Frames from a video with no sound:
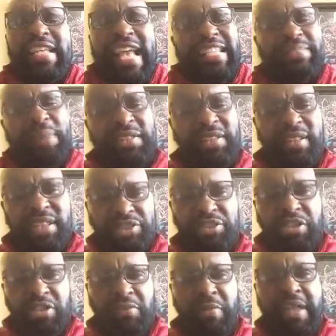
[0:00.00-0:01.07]
especially this
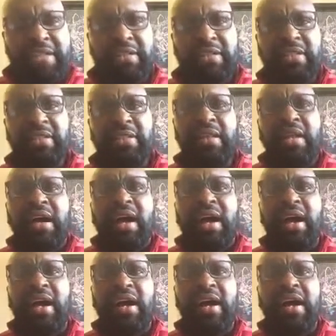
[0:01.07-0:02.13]
generation,
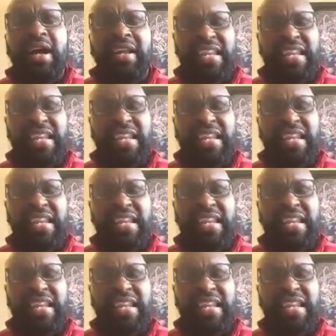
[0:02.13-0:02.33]
I